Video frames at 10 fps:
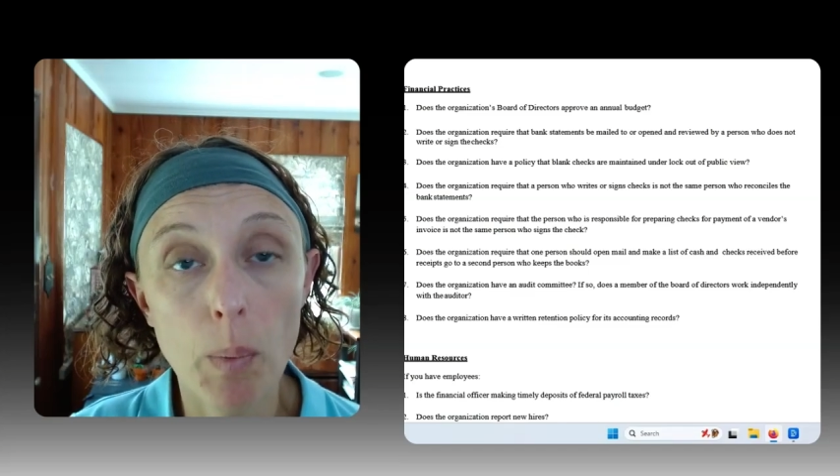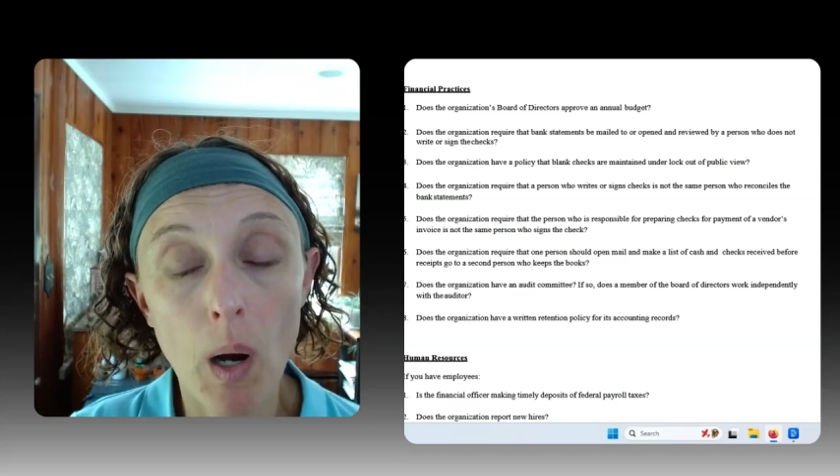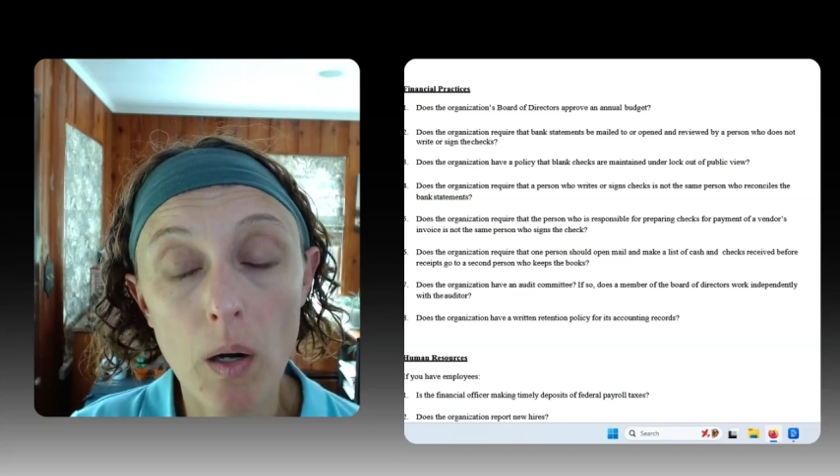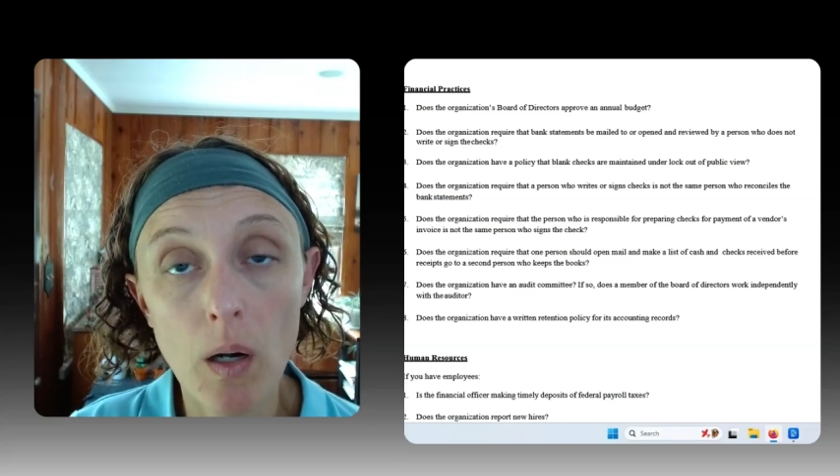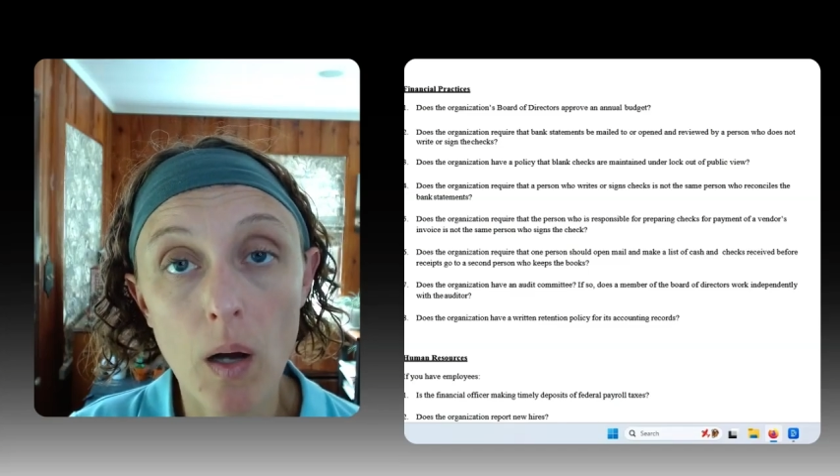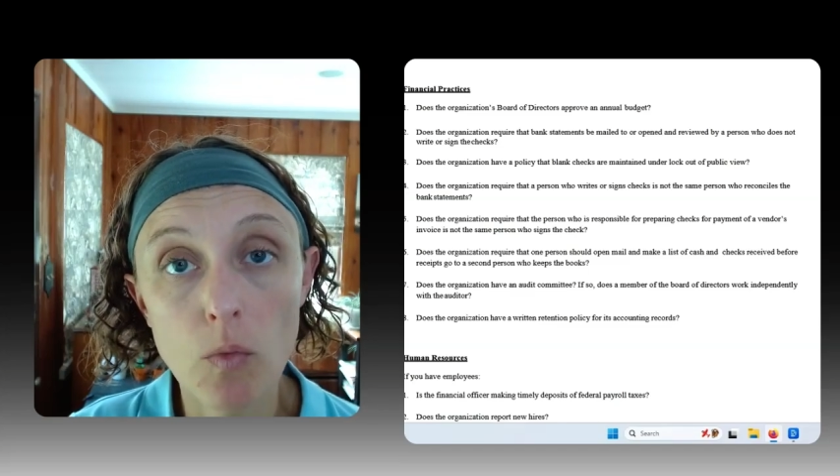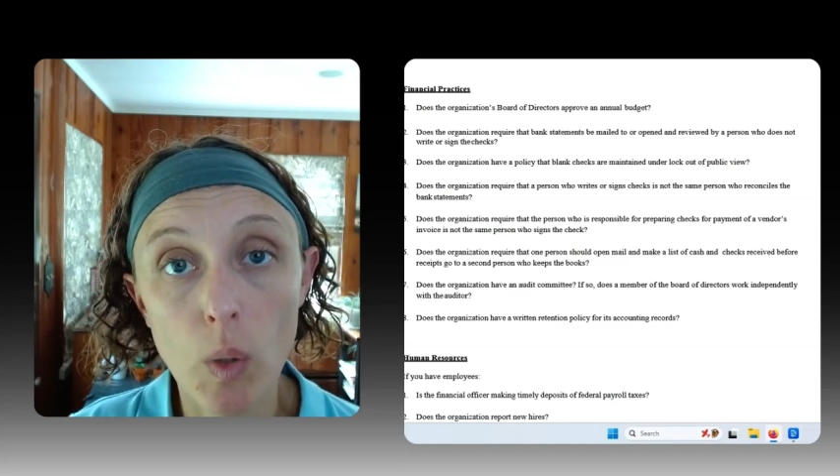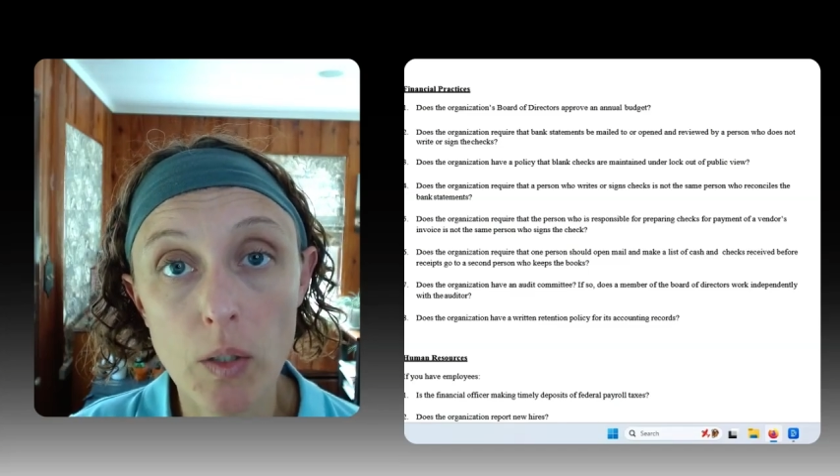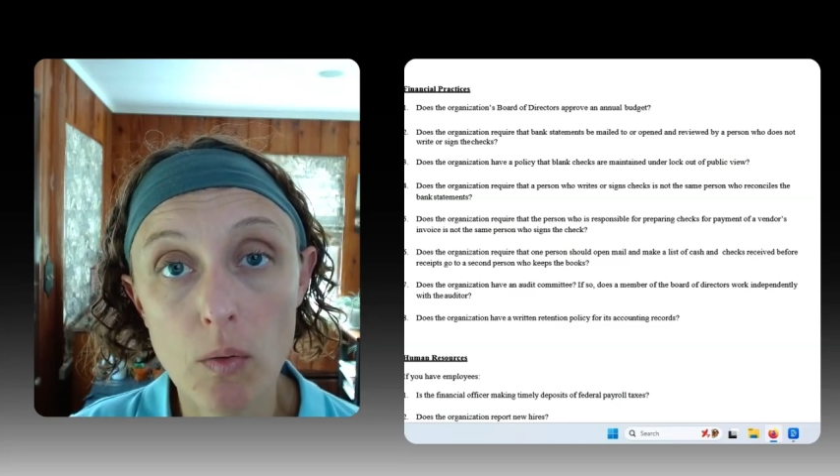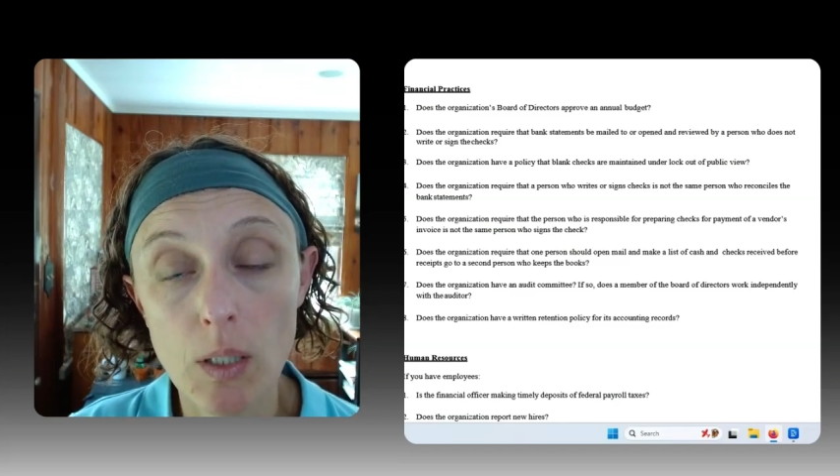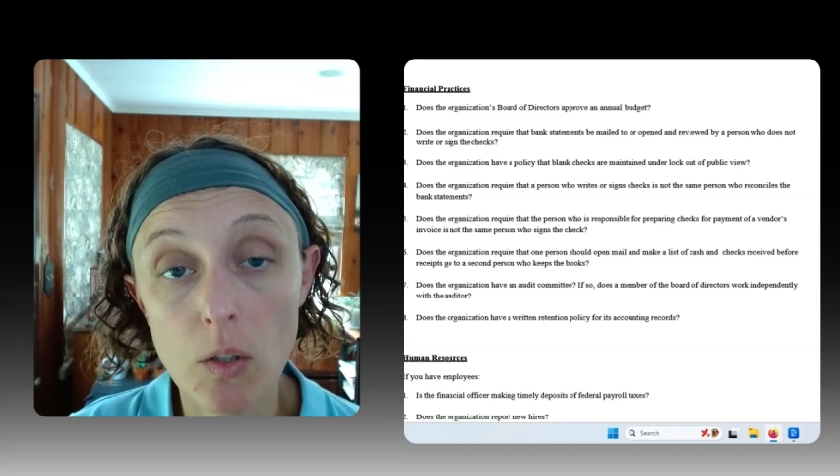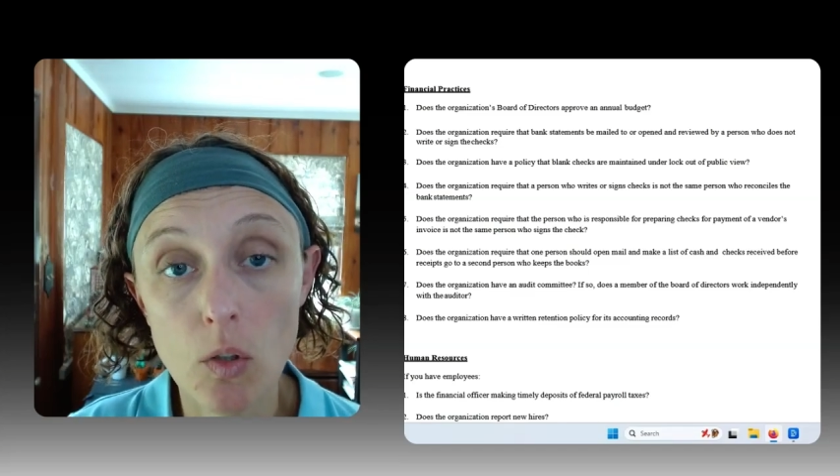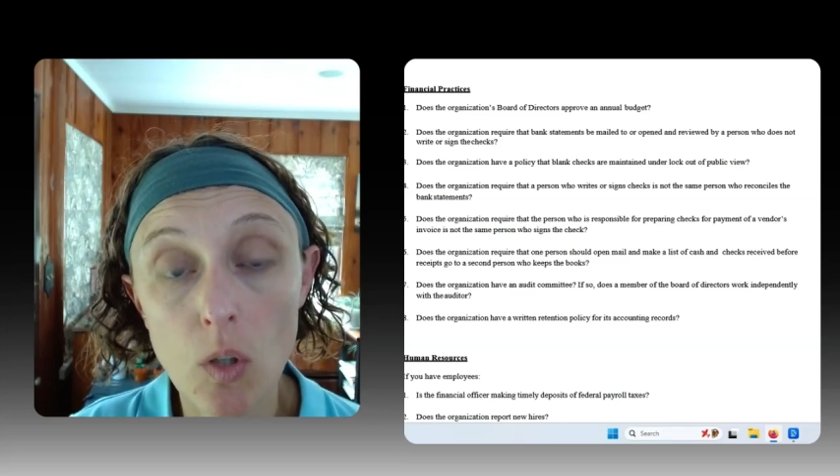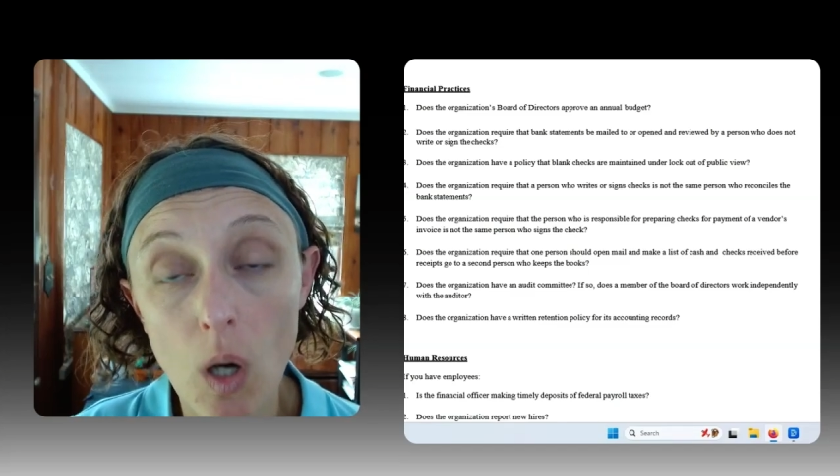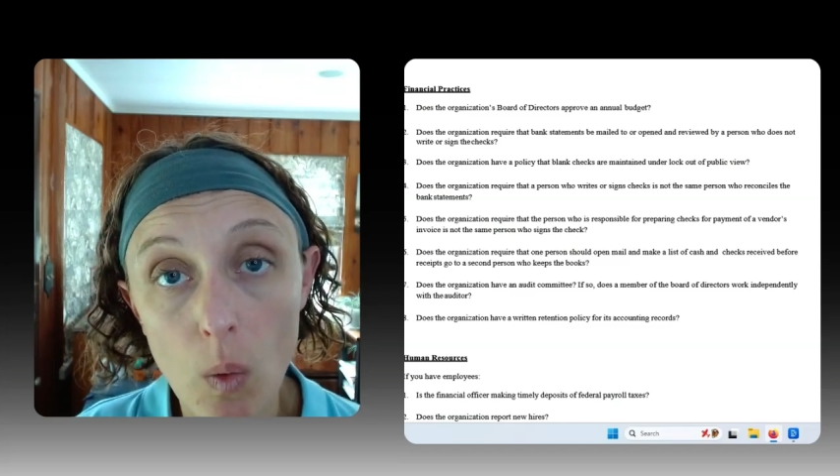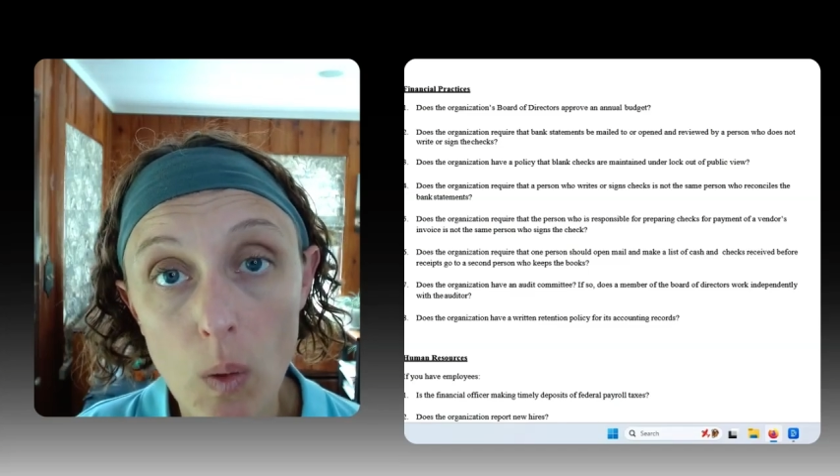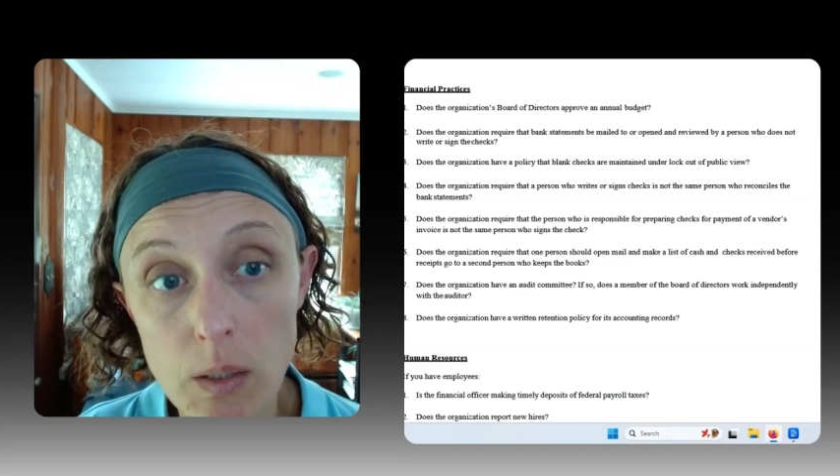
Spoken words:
part of what you need to know